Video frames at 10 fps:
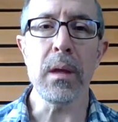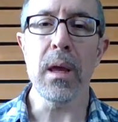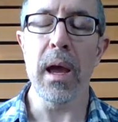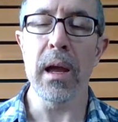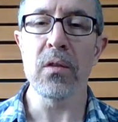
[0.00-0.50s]

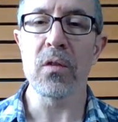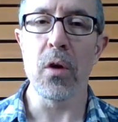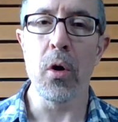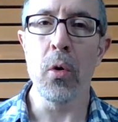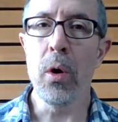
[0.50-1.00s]
And
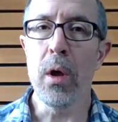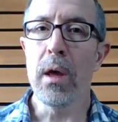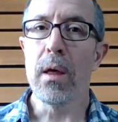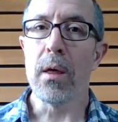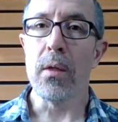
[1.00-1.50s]
so
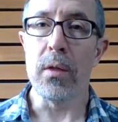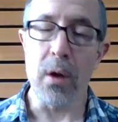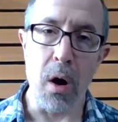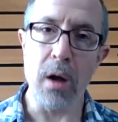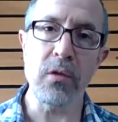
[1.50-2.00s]
the
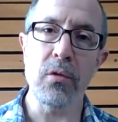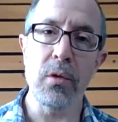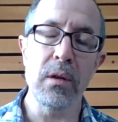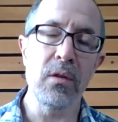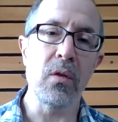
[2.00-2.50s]

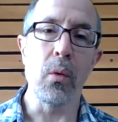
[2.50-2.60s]
Austrians